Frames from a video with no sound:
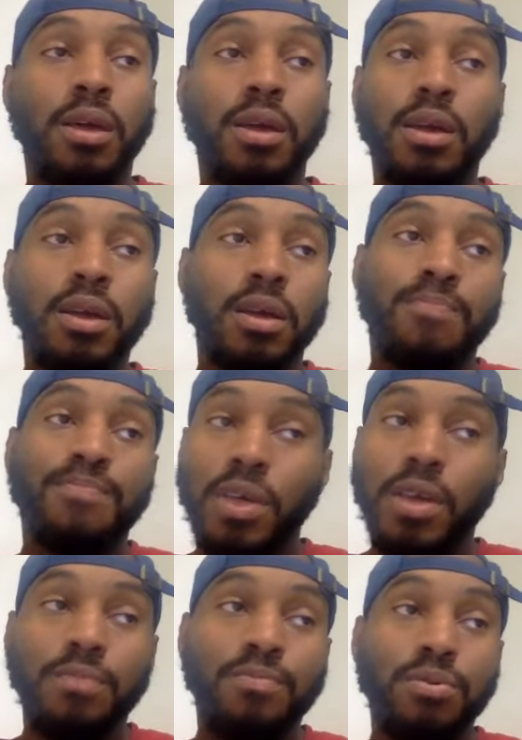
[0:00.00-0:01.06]
he
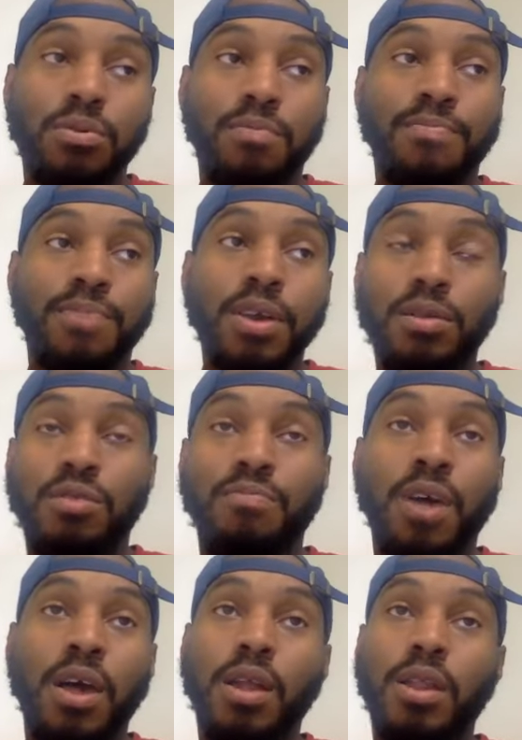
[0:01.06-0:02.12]
was beast,
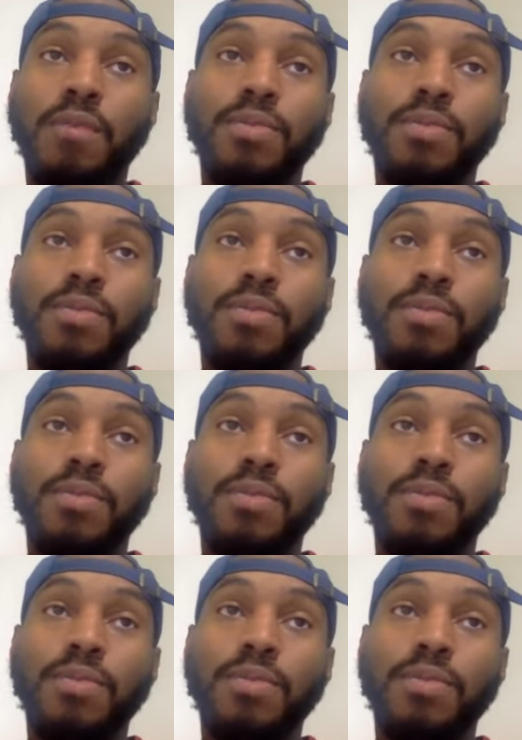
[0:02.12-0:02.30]
man.